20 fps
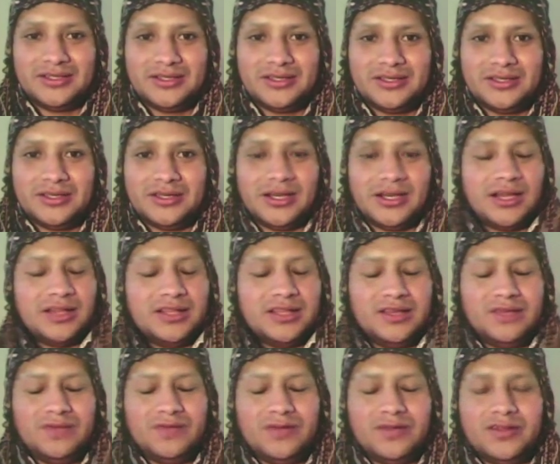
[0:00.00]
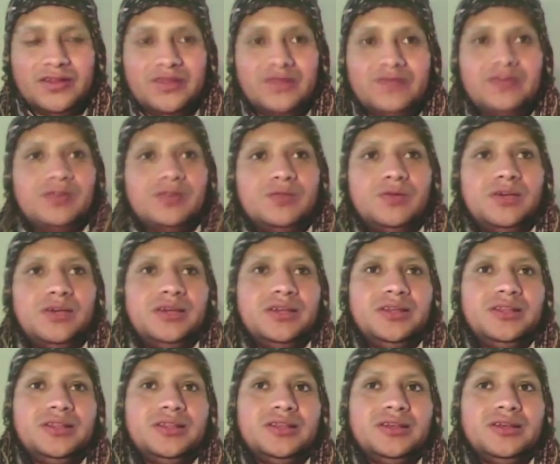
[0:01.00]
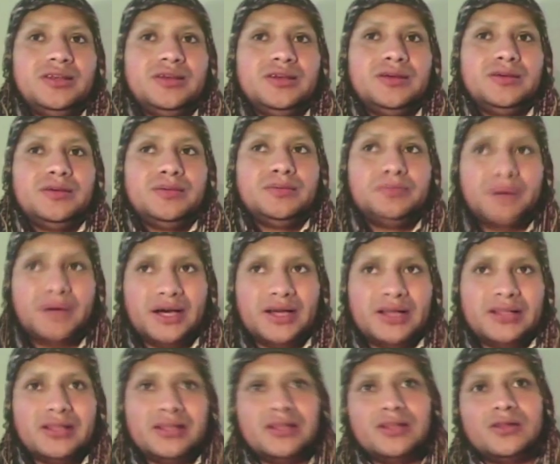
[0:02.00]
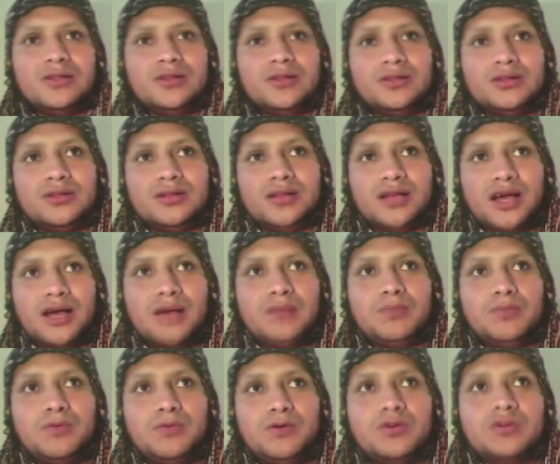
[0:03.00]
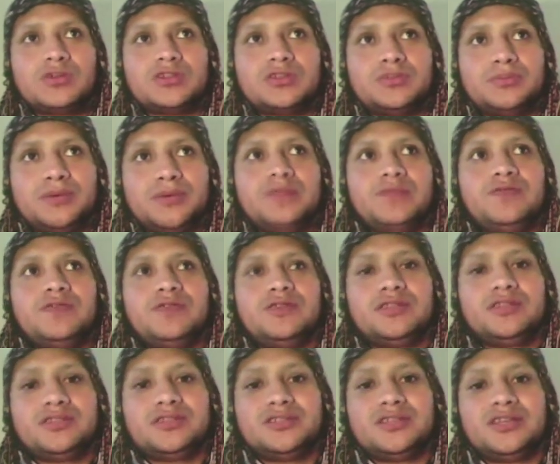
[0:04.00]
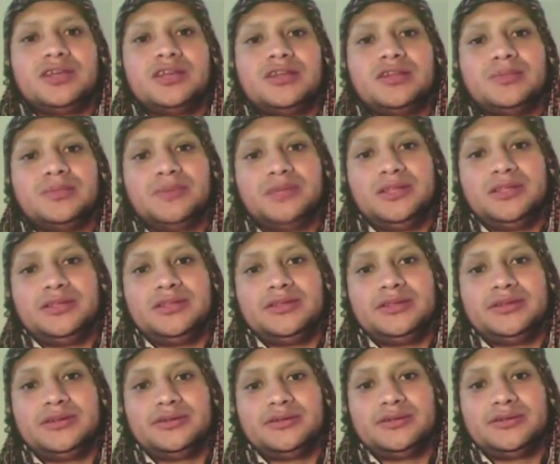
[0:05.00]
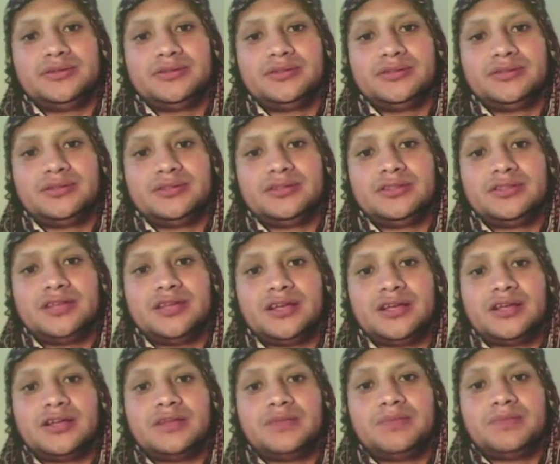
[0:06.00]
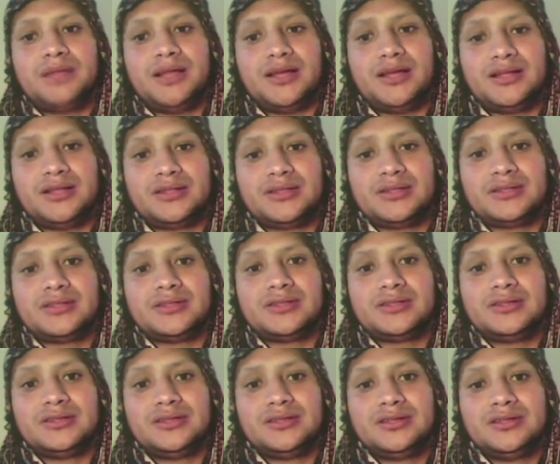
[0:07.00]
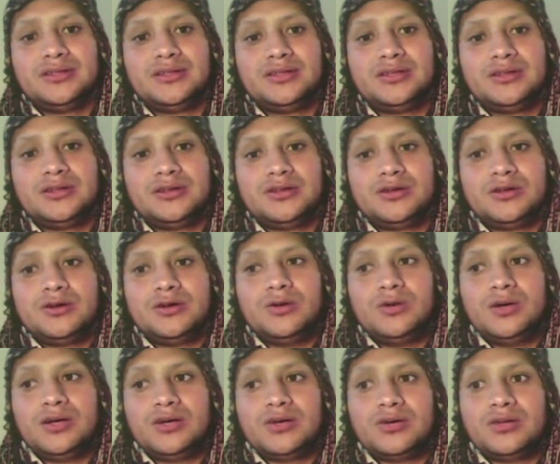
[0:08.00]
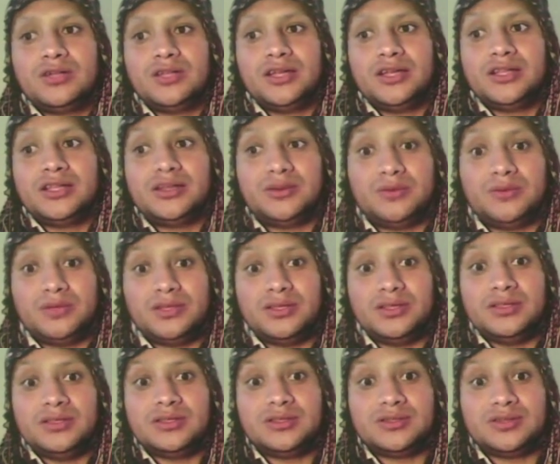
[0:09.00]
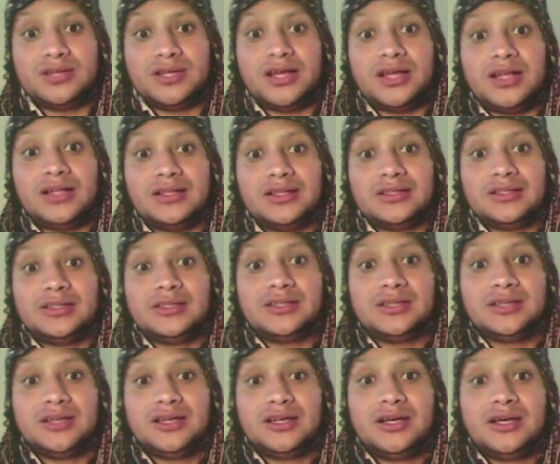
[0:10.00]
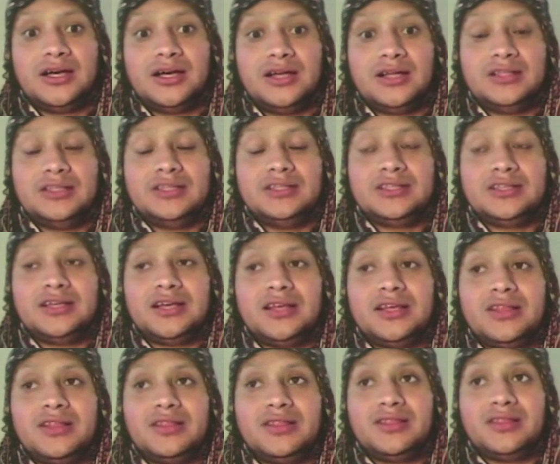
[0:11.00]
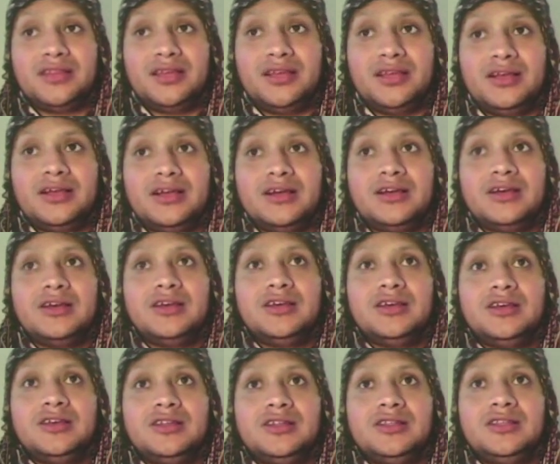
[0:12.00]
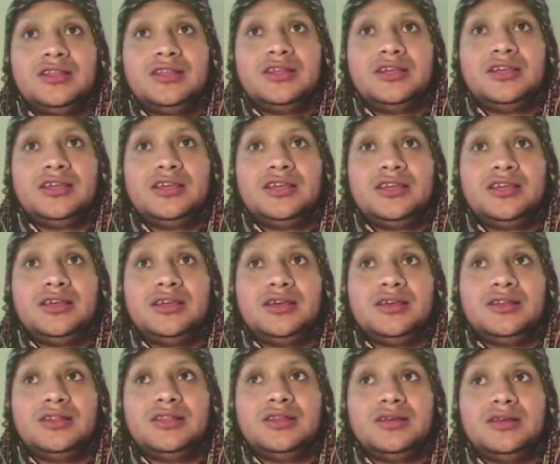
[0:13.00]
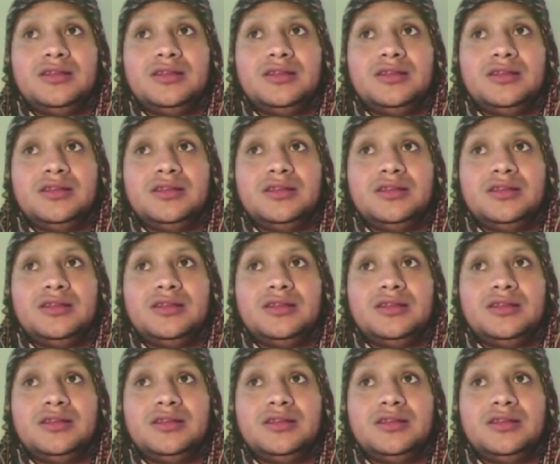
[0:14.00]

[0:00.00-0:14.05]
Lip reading: In a different, different way. But have more respect for the sacred medicine, the sacred plants. Go on connecting with this reality. And this guy thinks the